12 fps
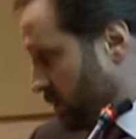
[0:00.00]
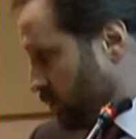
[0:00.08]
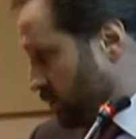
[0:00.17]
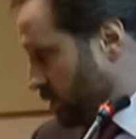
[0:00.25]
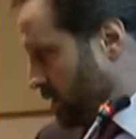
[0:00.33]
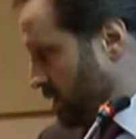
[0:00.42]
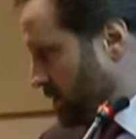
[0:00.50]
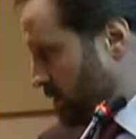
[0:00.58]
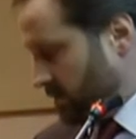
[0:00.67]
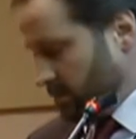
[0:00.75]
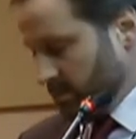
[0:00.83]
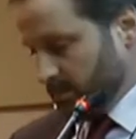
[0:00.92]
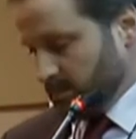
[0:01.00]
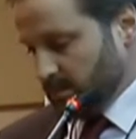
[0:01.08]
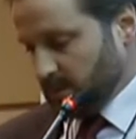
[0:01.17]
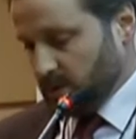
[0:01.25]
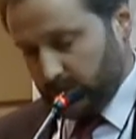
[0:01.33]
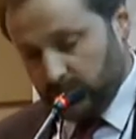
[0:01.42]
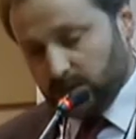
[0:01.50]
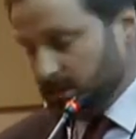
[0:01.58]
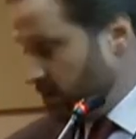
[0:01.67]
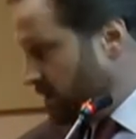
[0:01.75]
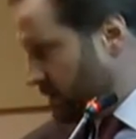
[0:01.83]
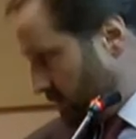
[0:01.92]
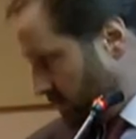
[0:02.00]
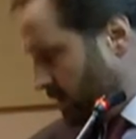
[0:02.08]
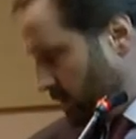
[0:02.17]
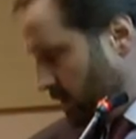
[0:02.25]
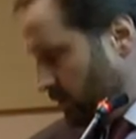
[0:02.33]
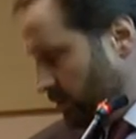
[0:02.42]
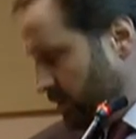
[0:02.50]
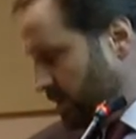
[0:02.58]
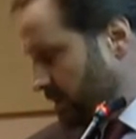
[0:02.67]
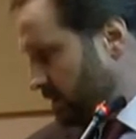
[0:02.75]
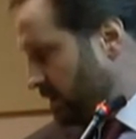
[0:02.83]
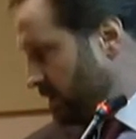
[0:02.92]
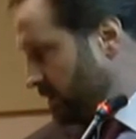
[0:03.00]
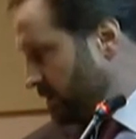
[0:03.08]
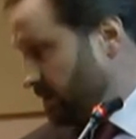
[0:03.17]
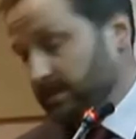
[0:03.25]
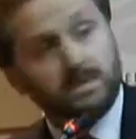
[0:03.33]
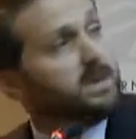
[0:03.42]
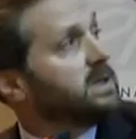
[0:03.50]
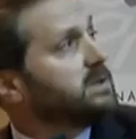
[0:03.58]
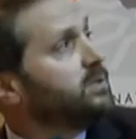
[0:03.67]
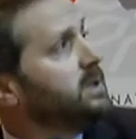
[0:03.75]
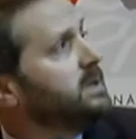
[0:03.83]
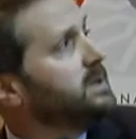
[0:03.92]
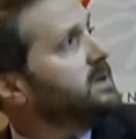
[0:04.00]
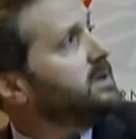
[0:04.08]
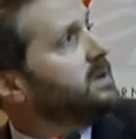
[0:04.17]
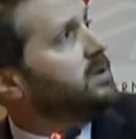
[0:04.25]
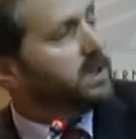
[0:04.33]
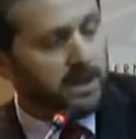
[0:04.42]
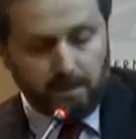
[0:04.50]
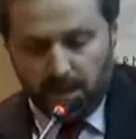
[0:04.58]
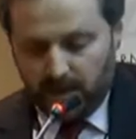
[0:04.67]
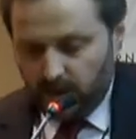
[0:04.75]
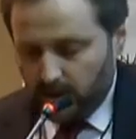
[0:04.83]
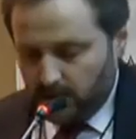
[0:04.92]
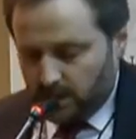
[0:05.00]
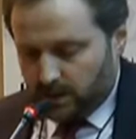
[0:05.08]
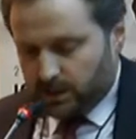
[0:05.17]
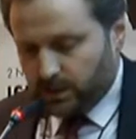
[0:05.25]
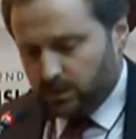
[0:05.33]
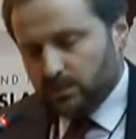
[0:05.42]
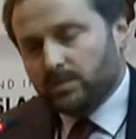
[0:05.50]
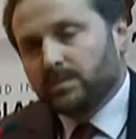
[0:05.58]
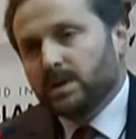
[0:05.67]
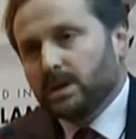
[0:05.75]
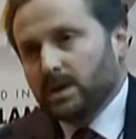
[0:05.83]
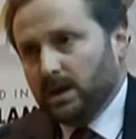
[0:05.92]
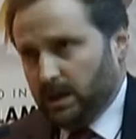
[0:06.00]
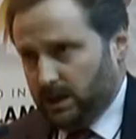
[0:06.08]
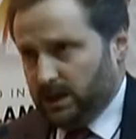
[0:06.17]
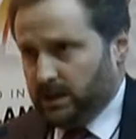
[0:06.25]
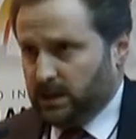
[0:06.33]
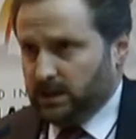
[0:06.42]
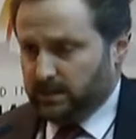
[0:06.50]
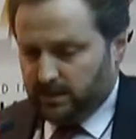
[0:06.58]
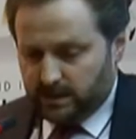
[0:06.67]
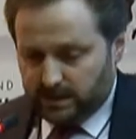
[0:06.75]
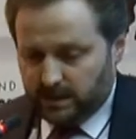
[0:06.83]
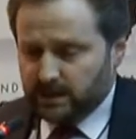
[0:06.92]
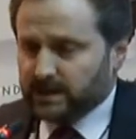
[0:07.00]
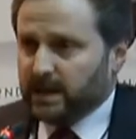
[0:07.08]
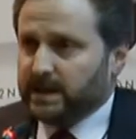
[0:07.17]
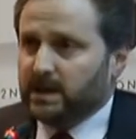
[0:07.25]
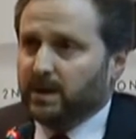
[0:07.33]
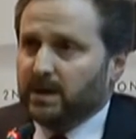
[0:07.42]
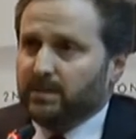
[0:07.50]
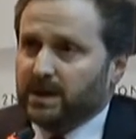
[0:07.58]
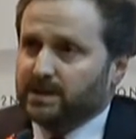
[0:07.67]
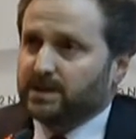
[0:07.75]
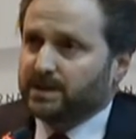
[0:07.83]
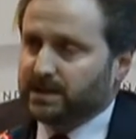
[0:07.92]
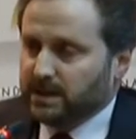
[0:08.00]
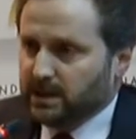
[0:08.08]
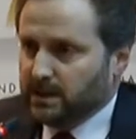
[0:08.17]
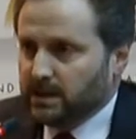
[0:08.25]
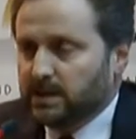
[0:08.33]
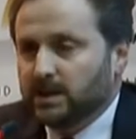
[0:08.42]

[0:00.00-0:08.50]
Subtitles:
work? Okay, just carry on, please. Next one. Okay. So, since I did my master's in